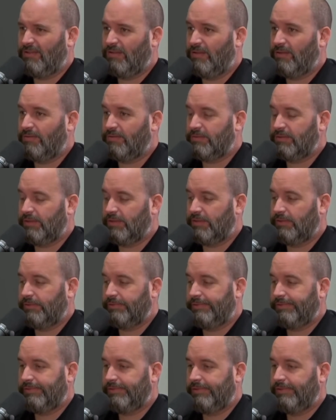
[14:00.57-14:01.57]
And I was
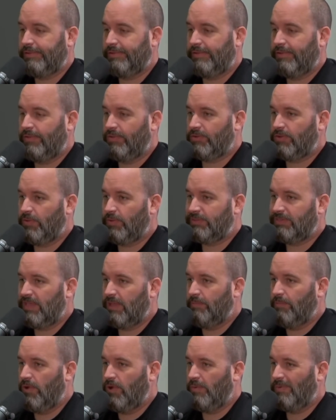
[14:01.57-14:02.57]
like, "There's always
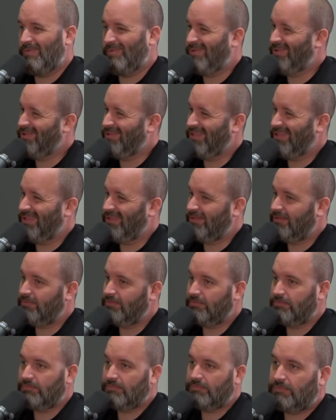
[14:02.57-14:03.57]
that moment where you're like,